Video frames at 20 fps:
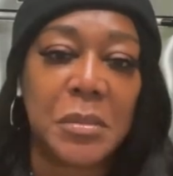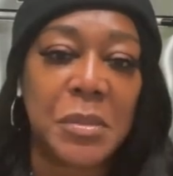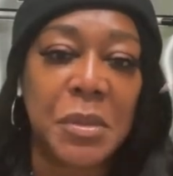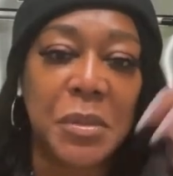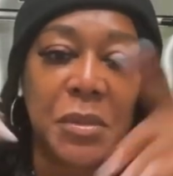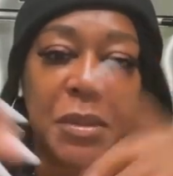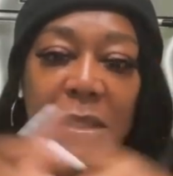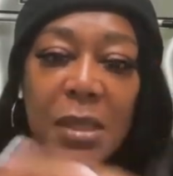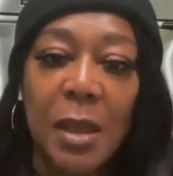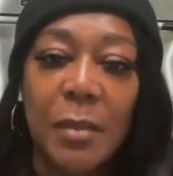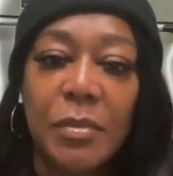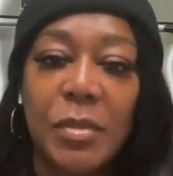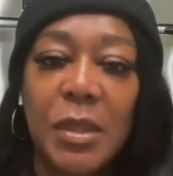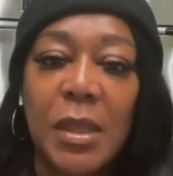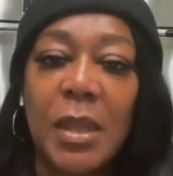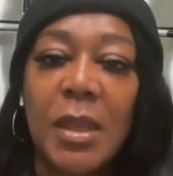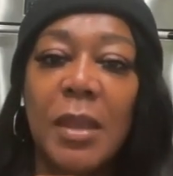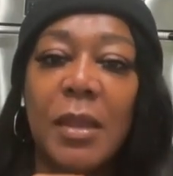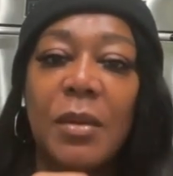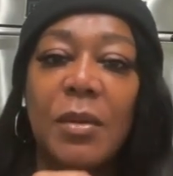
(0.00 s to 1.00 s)
do
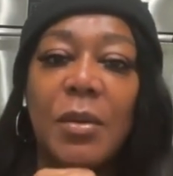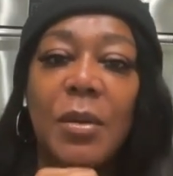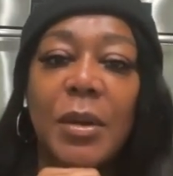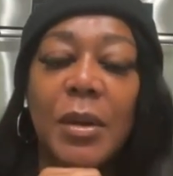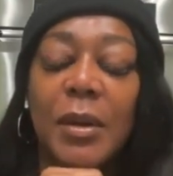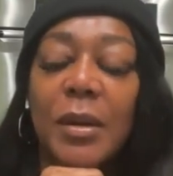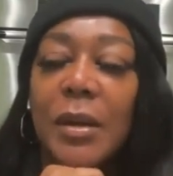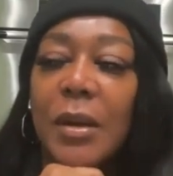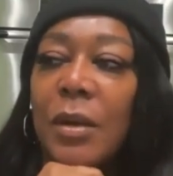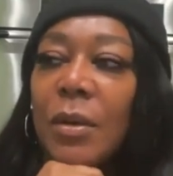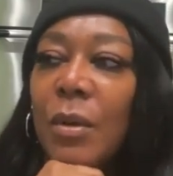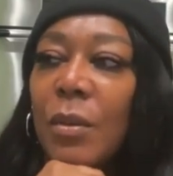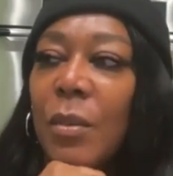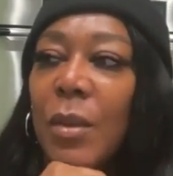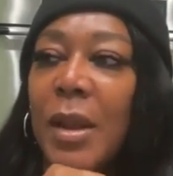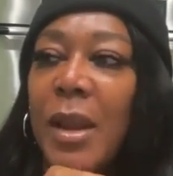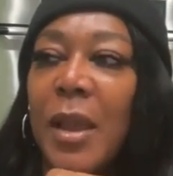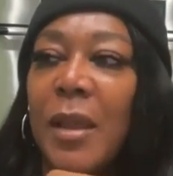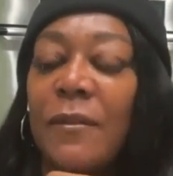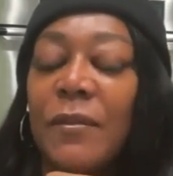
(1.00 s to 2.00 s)
something or
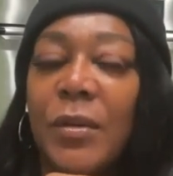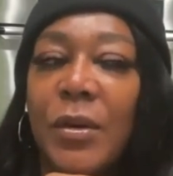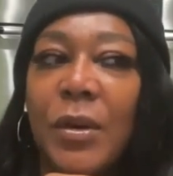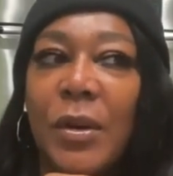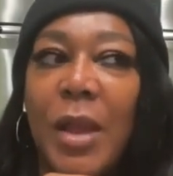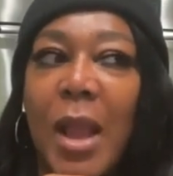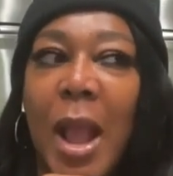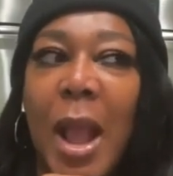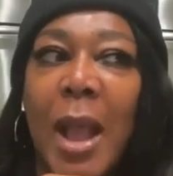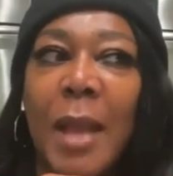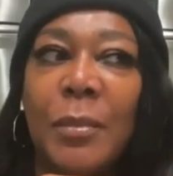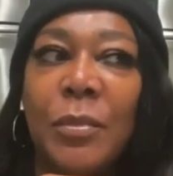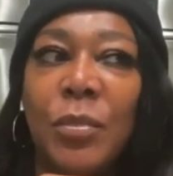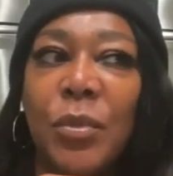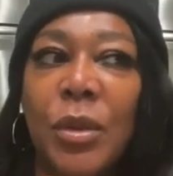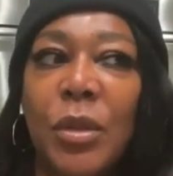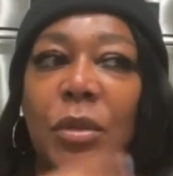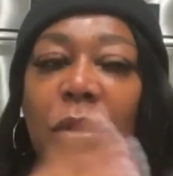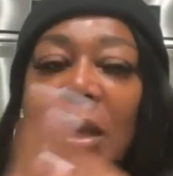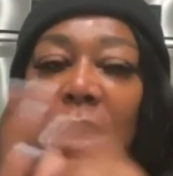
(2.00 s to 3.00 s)
whatever, I'm
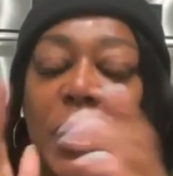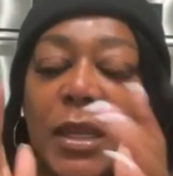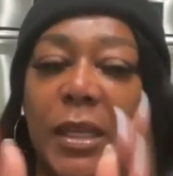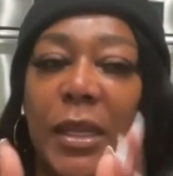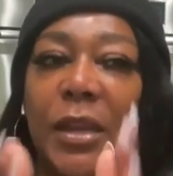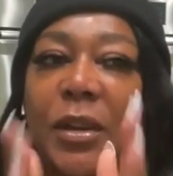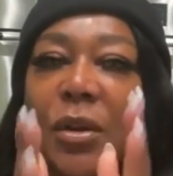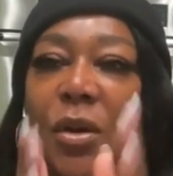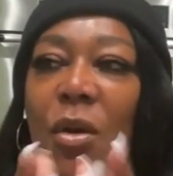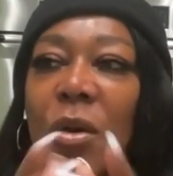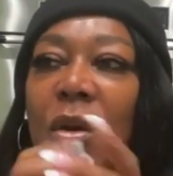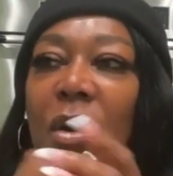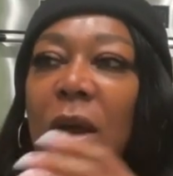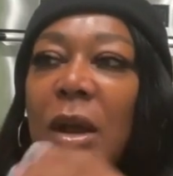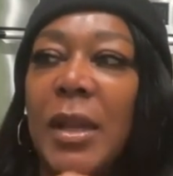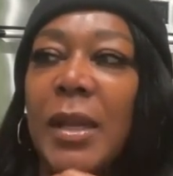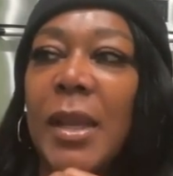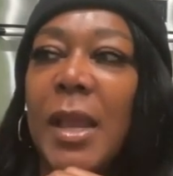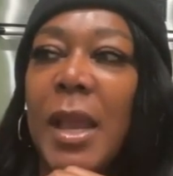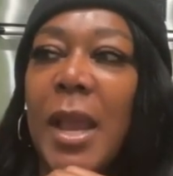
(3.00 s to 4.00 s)
real clear
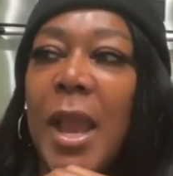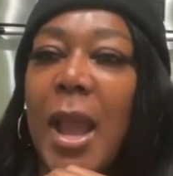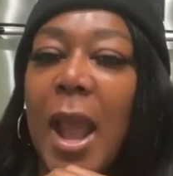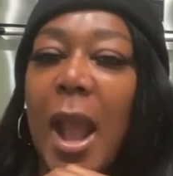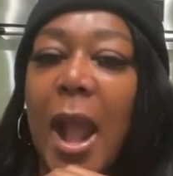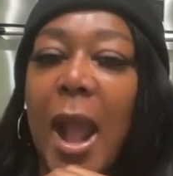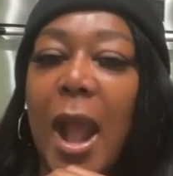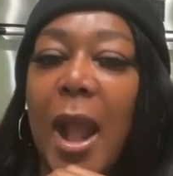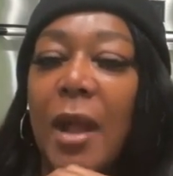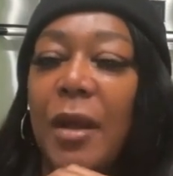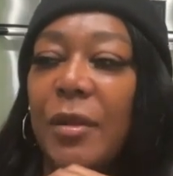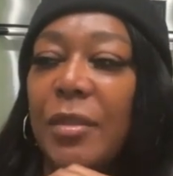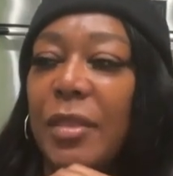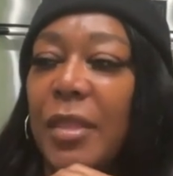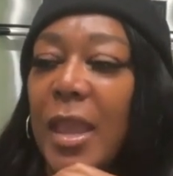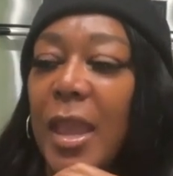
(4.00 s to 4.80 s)
on how